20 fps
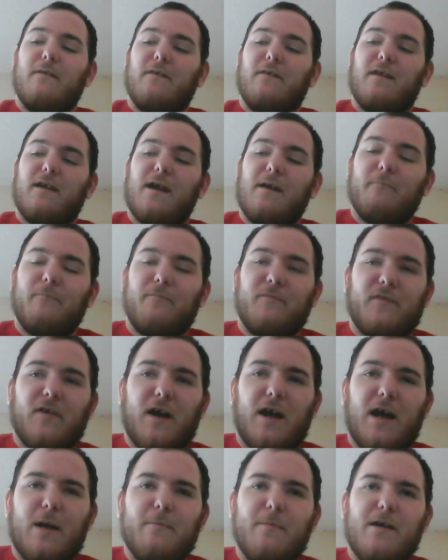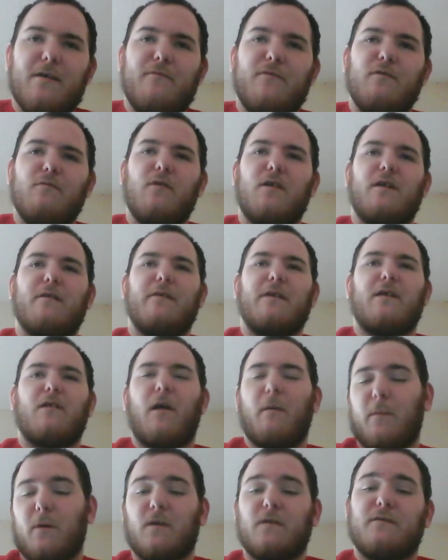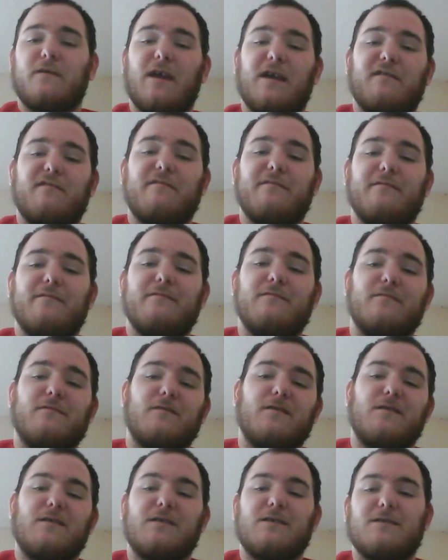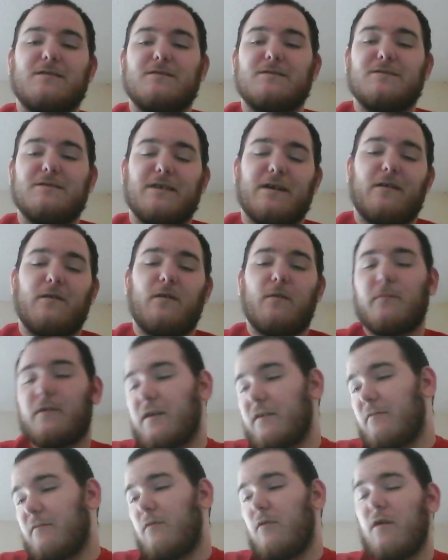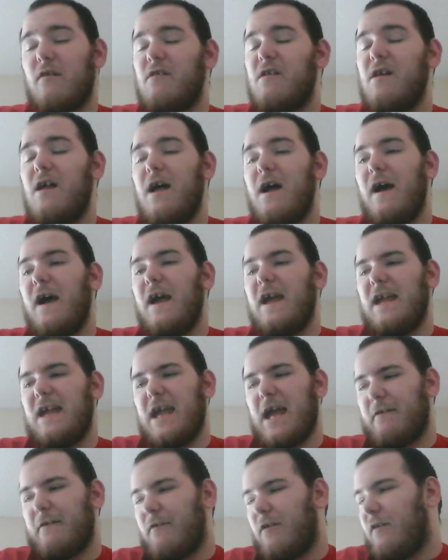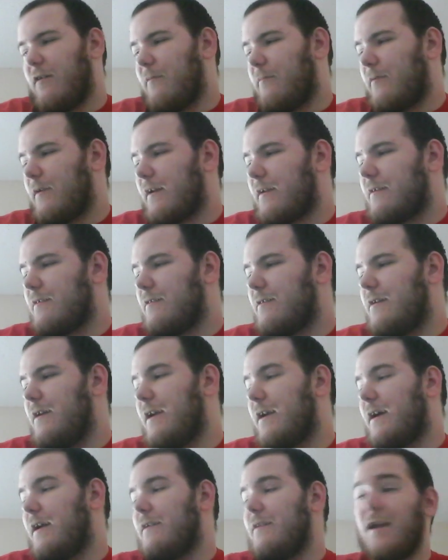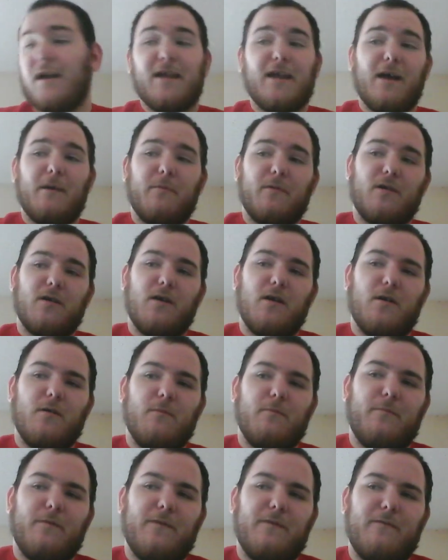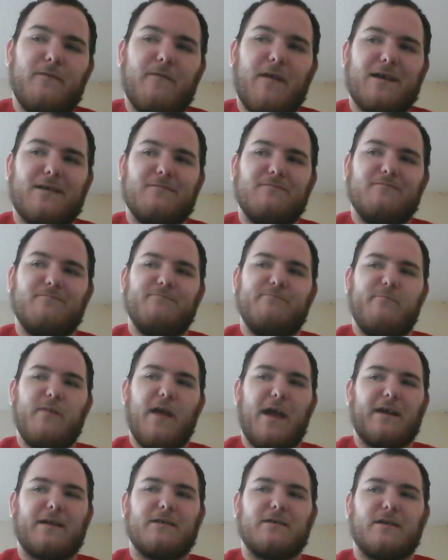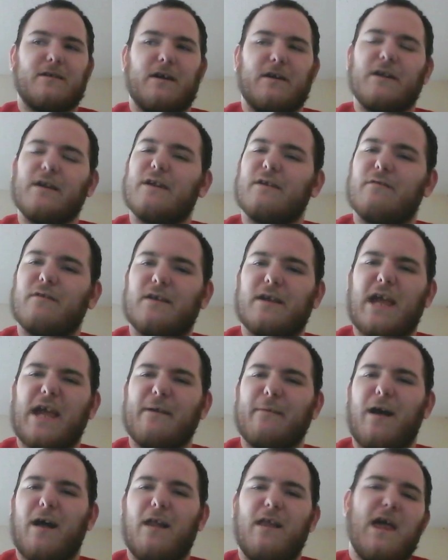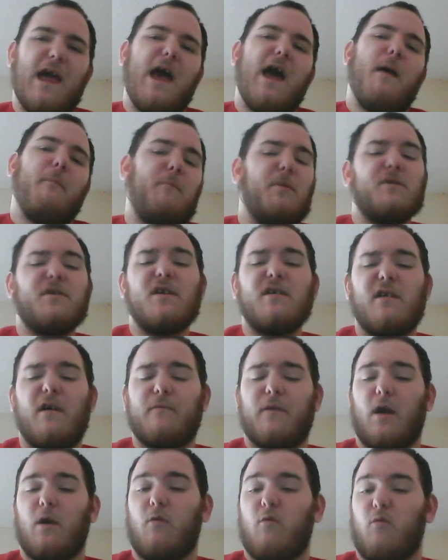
game time. If you want coming a lot more contentful or, you know, Blitzwater, yeah, we're up like it got nightcap code, but that can be a good value to the game out. But there's nothing